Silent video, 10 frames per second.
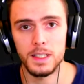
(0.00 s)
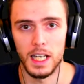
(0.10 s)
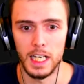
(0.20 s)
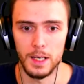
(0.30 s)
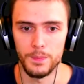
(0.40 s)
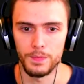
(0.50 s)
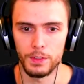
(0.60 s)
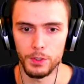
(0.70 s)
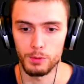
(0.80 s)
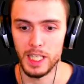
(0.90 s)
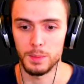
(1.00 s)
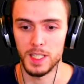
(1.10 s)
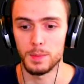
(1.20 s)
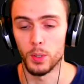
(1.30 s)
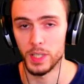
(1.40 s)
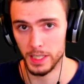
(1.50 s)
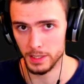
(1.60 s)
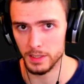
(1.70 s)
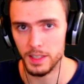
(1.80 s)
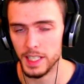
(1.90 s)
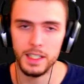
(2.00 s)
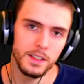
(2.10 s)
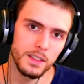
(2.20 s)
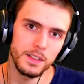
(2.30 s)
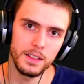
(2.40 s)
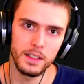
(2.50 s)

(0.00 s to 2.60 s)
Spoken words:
for randomly spawning things,